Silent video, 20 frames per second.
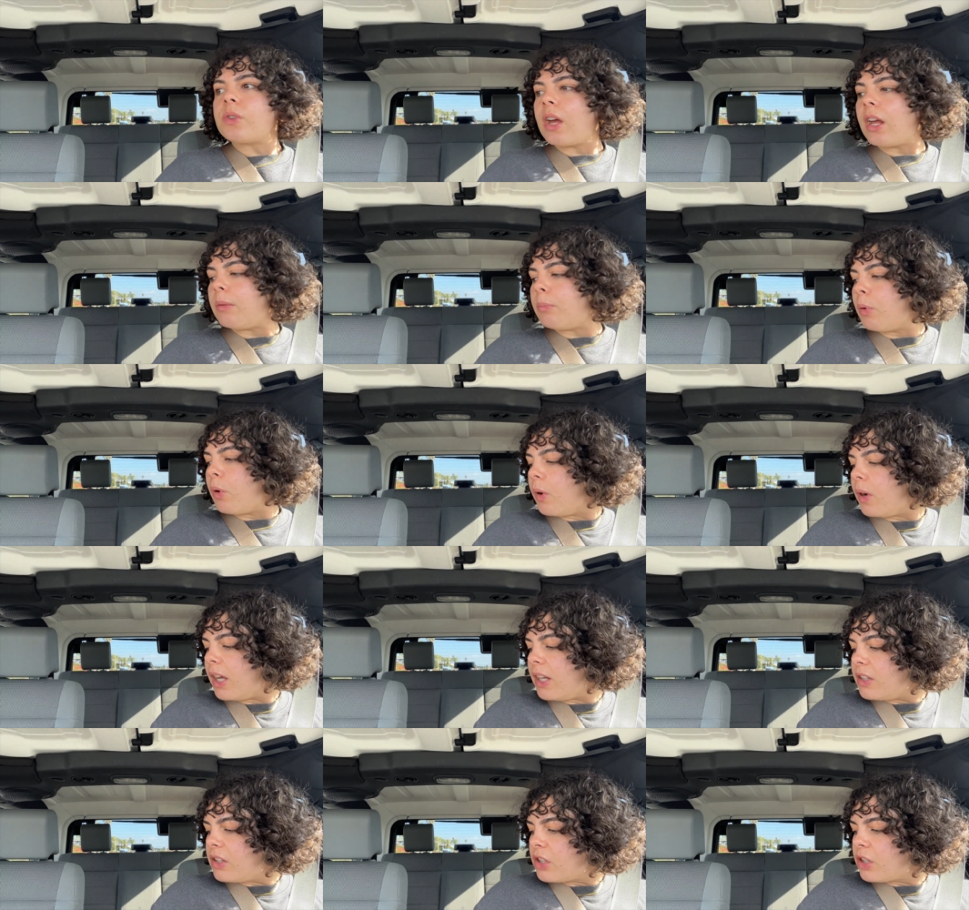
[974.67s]
had
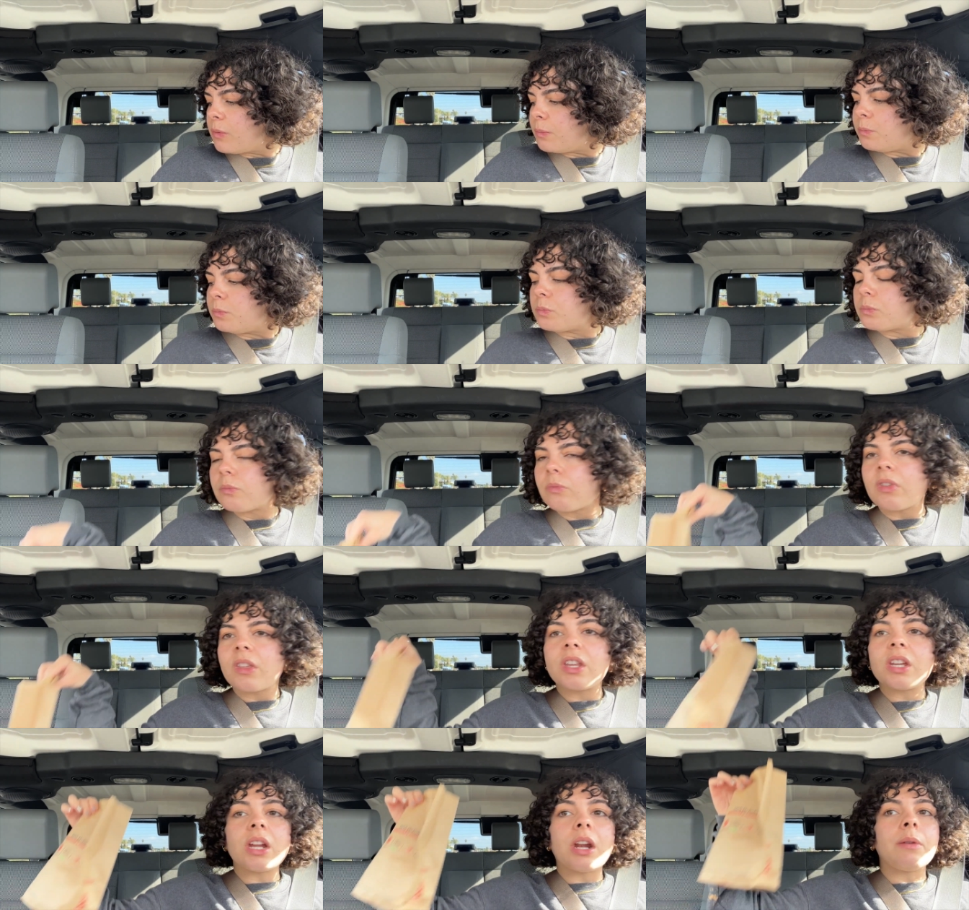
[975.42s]
points.
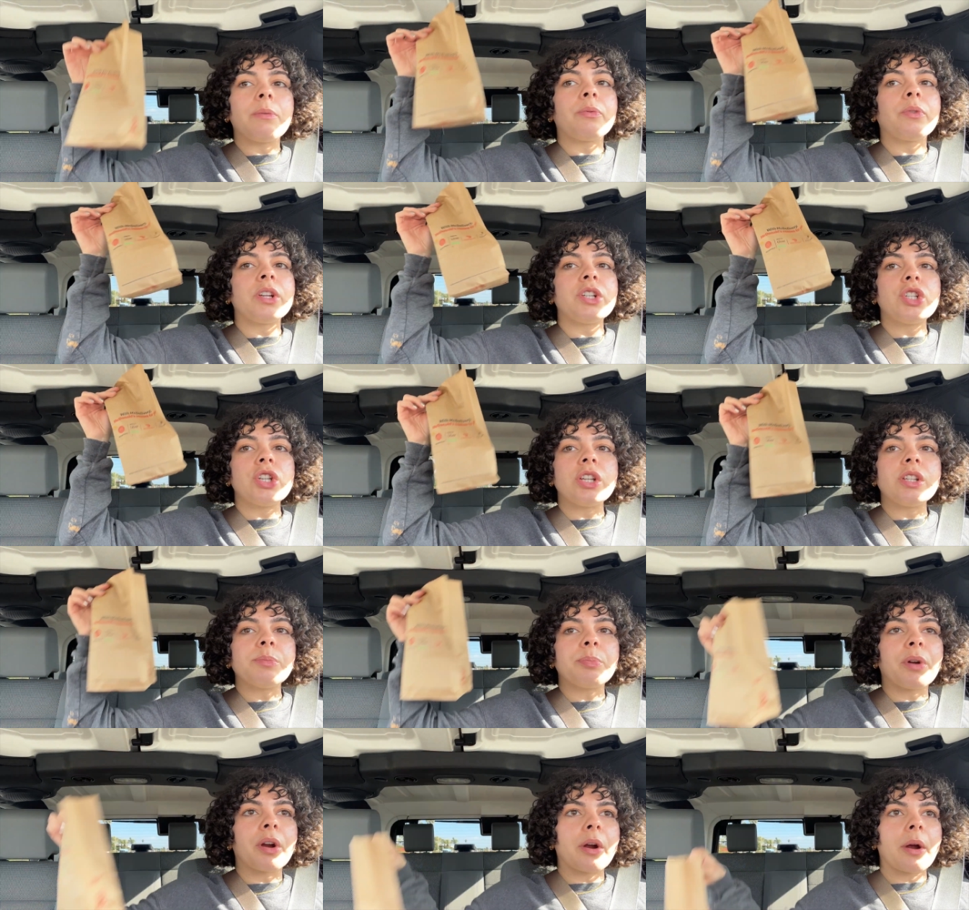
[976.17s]
I had a free
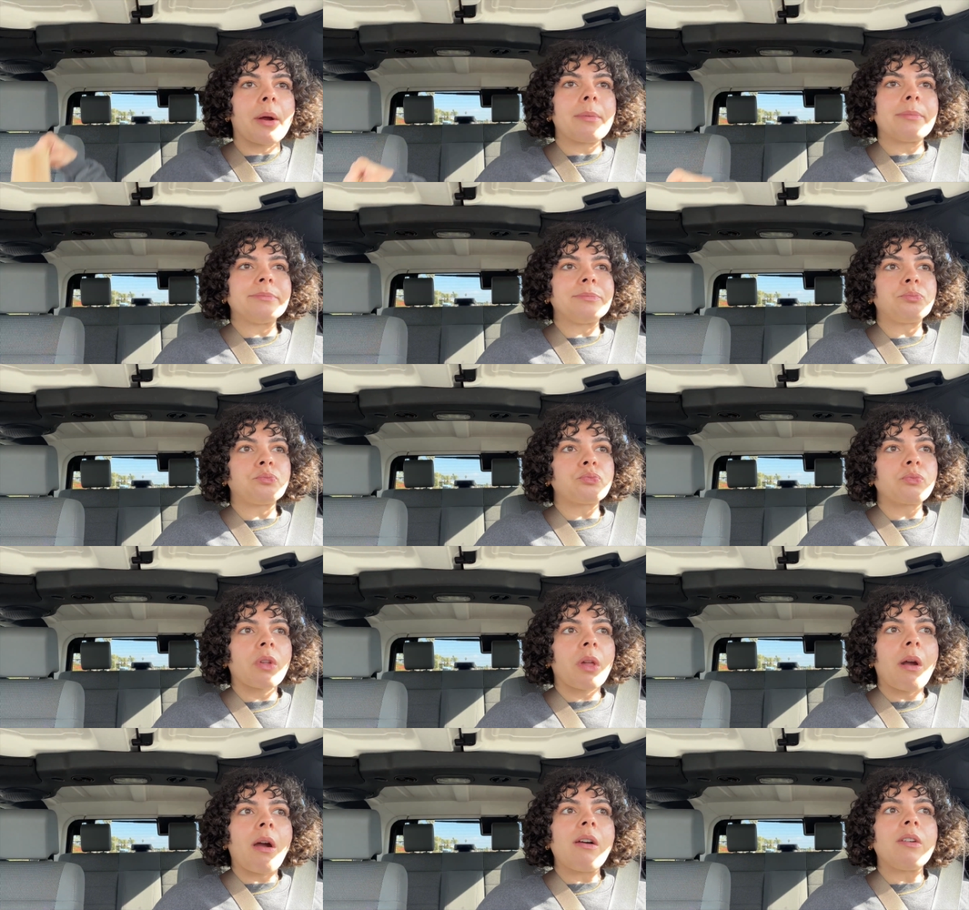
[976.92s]
cheeseburger.
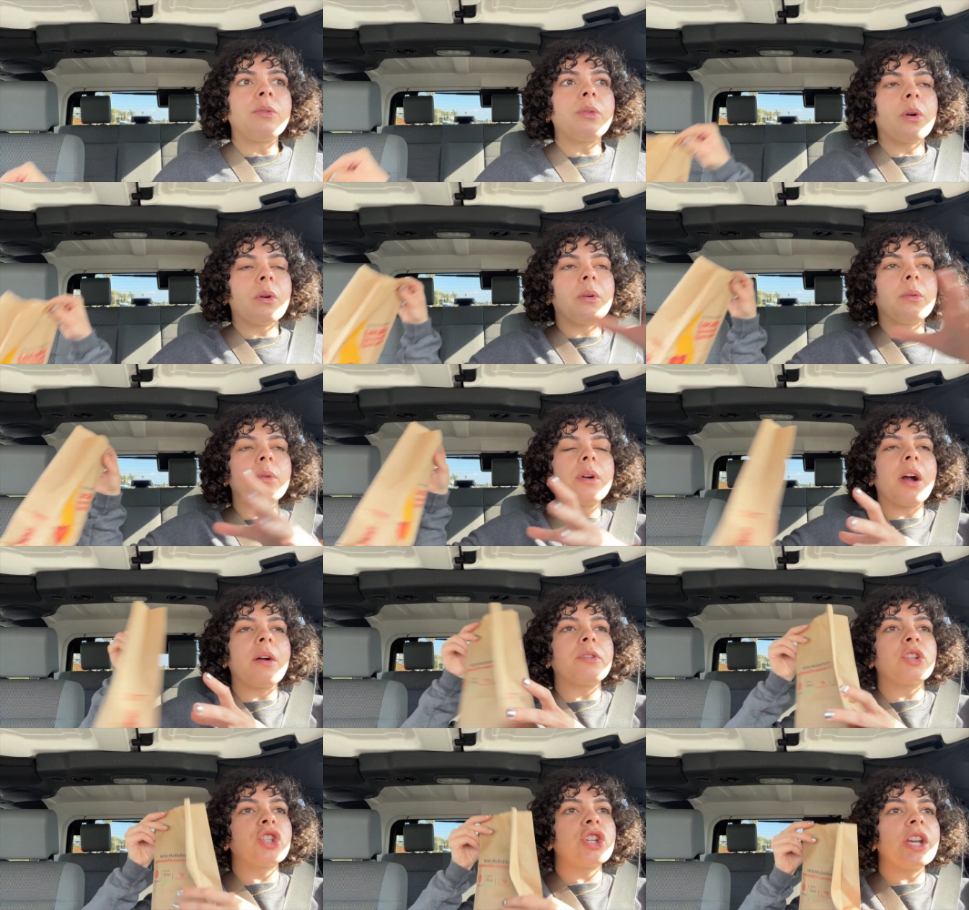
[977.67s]
For a
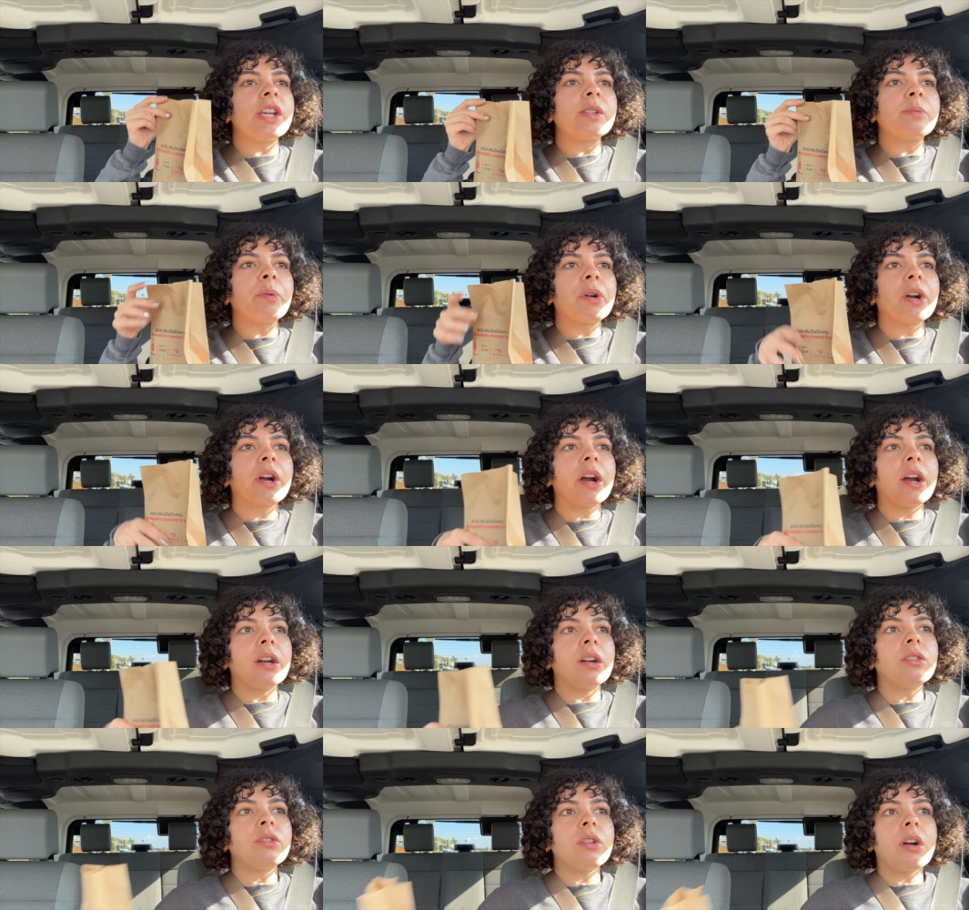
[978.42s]
cheeseburger
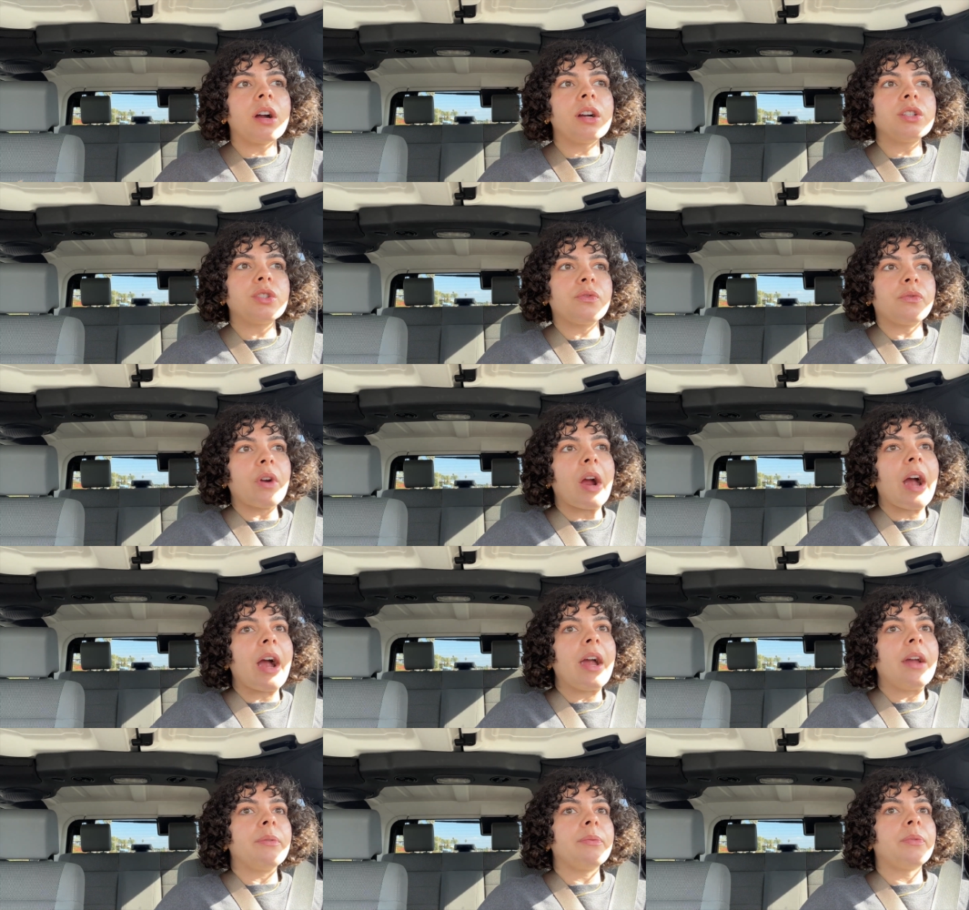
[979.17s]
and a large
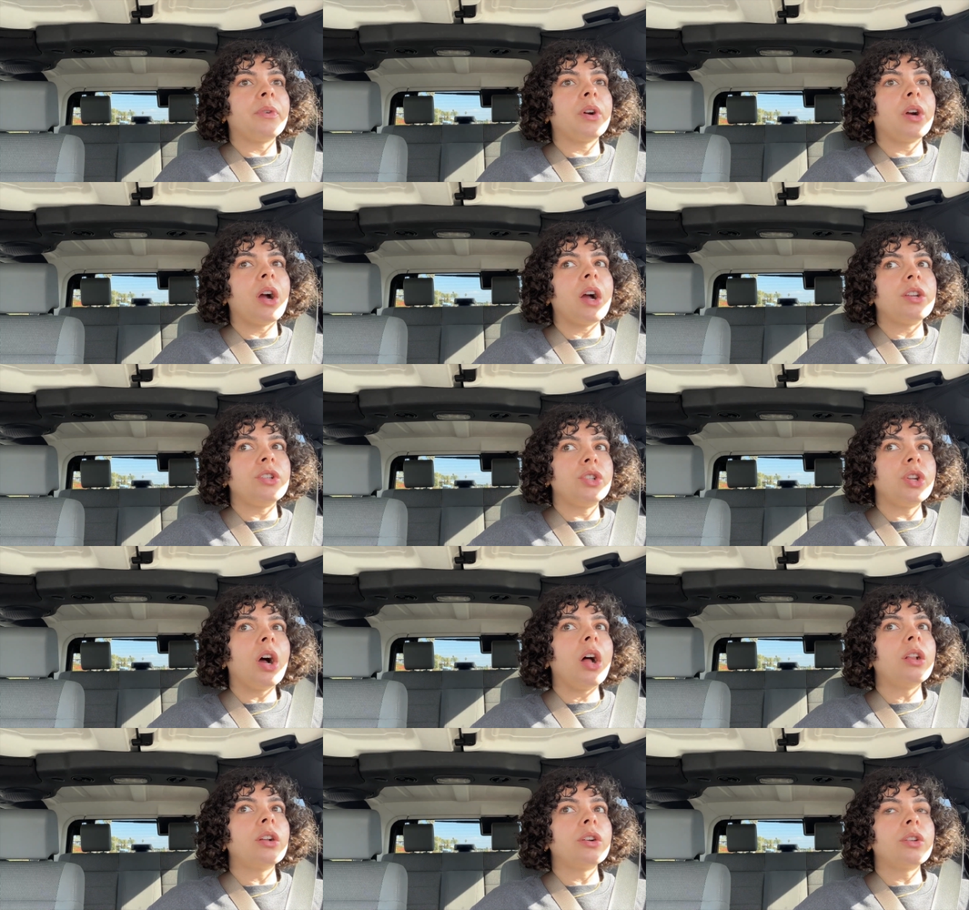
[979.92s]
fry for a
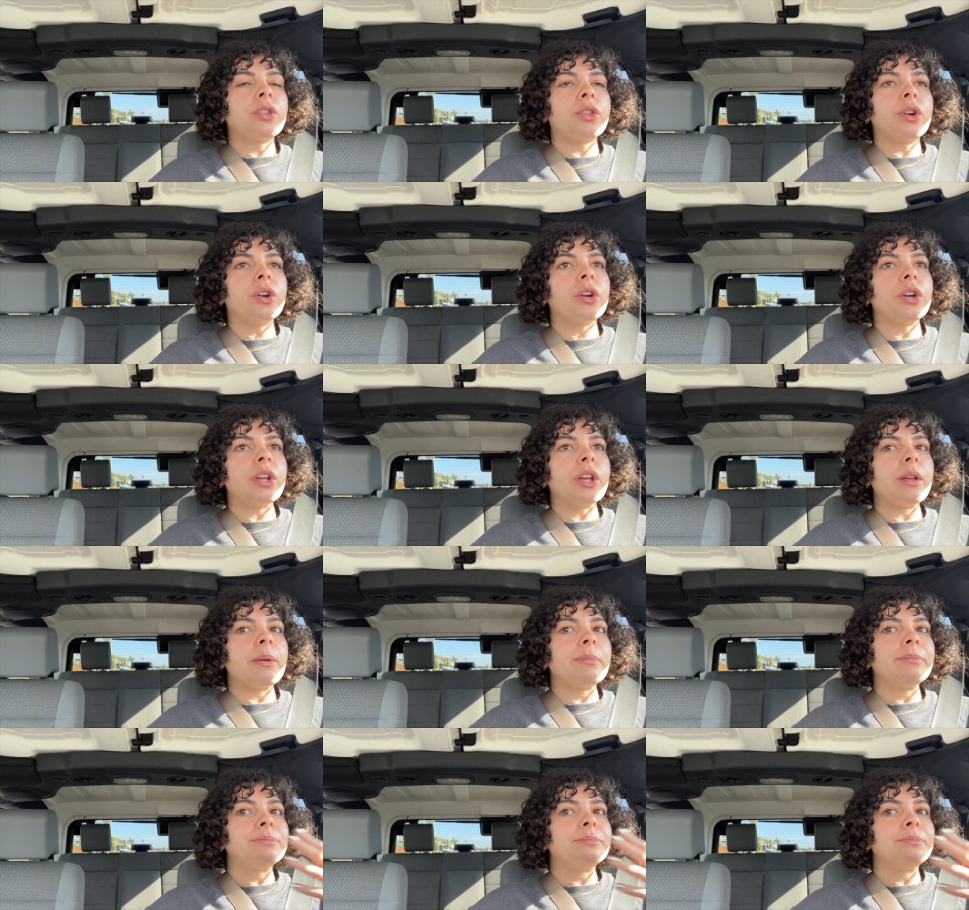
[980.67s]
dollar thirty,